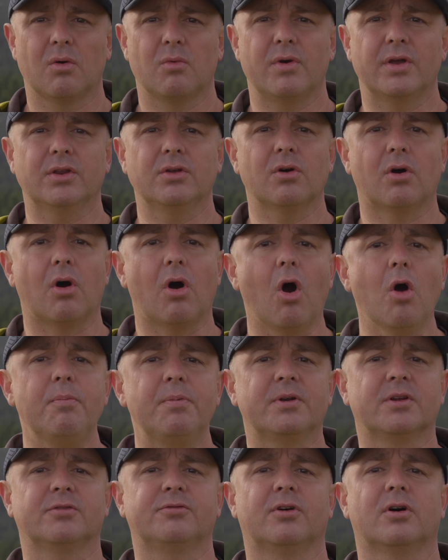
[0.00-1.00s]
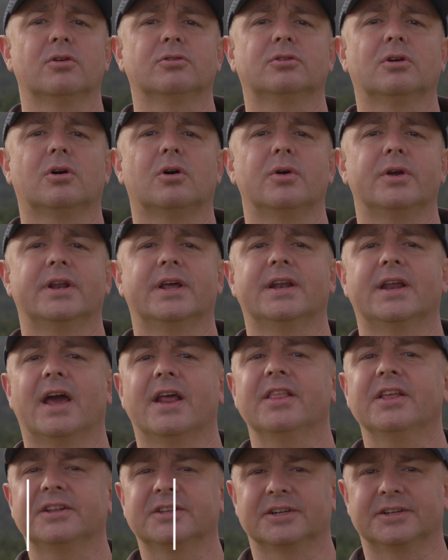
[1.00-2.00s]
when you open the photo in an
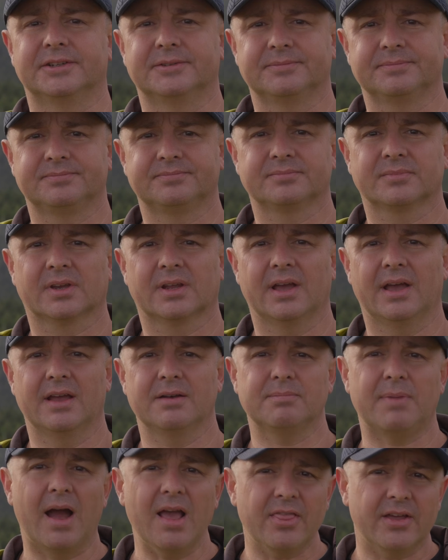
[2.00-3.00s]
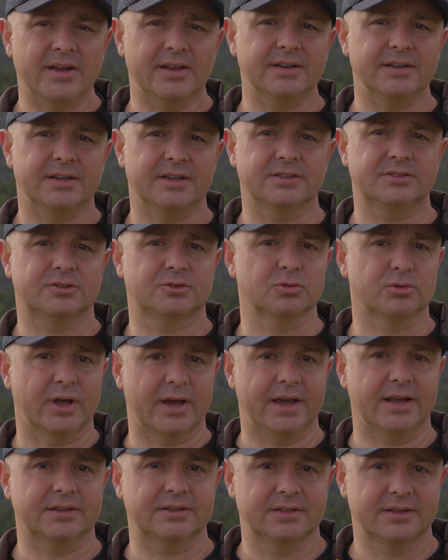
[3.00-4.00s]
editor. And by then it's too
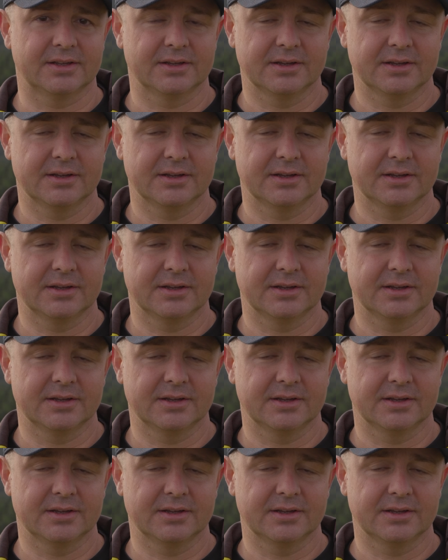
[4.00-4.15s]
late.